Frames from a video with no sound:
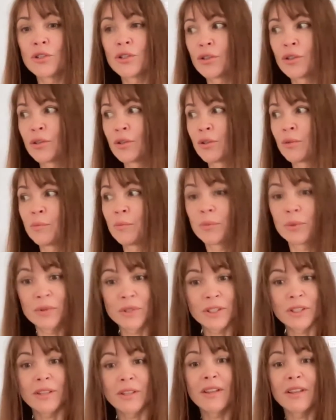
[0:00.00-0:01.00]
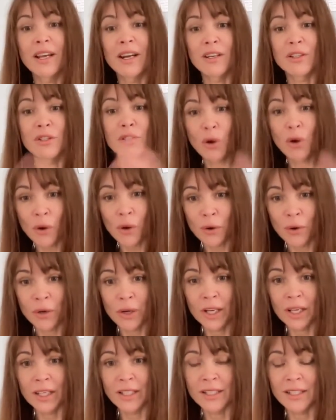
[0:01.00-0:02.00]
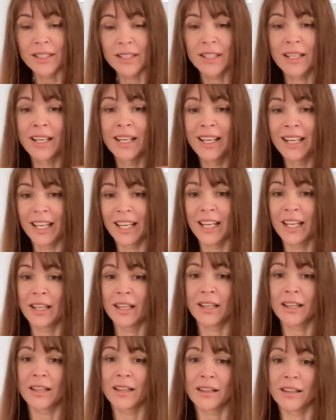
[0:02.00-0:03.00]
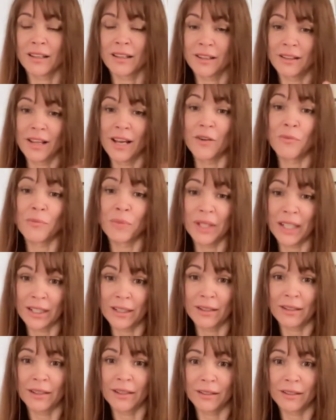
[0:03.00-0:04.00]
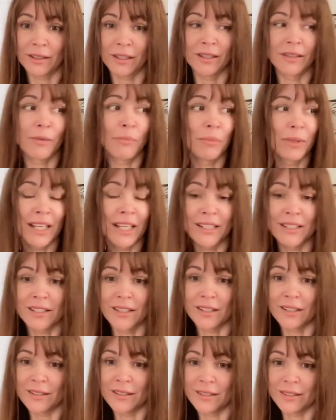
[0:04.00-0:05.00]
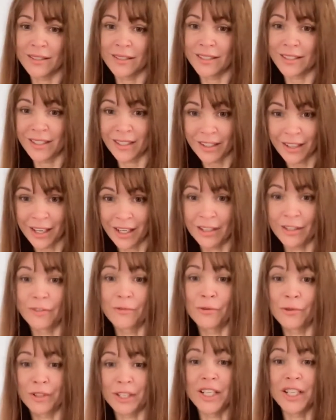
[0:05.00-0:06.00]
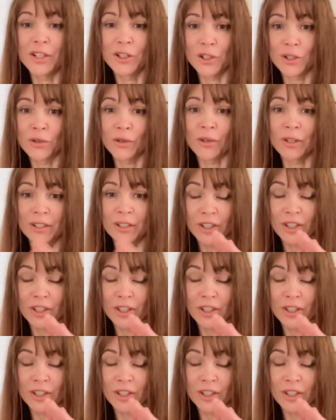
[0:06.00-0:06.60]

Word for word: to put their toys in their uh, in the places designated for each toy.